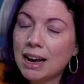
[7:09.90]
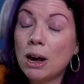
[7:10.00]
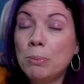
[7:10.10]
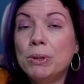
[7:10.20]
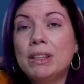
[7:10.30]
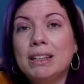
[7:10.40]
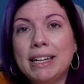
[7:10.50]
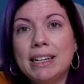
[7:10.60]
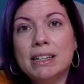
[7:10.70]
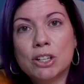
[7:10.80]
I'll put the
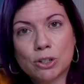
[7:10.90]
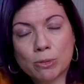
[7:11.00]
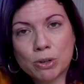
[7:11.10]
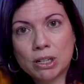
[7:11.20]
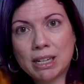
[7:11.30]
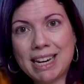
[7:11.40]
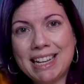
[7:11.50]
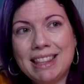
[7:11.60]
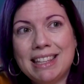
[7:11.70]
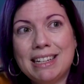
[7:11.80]
link in
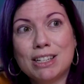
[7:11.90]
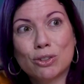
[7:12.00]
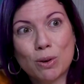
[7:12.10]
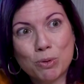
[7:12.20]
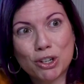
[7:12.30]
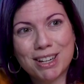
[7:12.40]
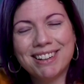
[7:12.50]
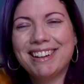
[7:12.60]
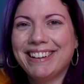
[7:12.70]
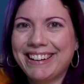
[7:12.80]
the
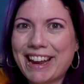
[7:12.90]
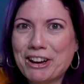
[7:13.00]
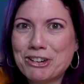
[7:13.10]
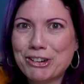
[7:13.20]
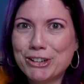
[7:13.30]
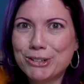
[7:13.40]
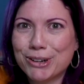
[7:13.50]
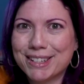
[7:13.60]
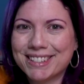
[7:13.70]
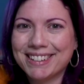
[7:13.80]
description in case you're
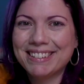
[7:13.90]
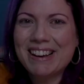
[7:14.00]
interested.